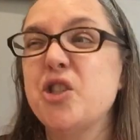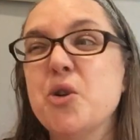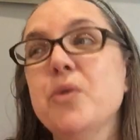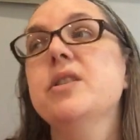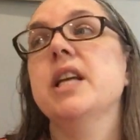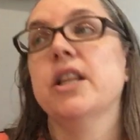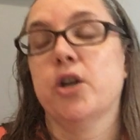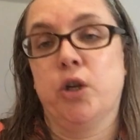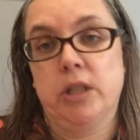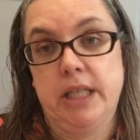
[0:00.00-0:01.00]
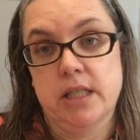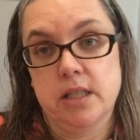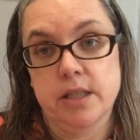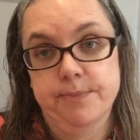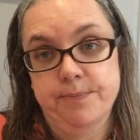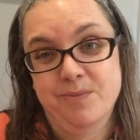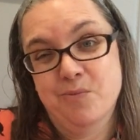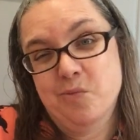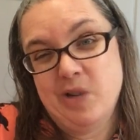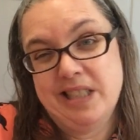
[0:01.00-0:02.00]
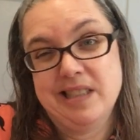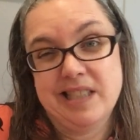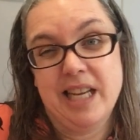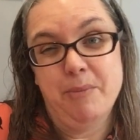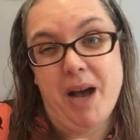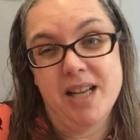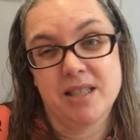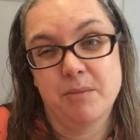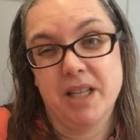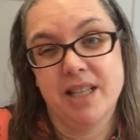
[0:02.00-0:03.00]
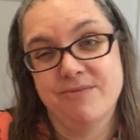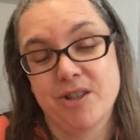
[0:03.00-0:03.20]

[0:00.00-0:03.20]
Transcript: Tuesday the earliest, Wednesday possibly.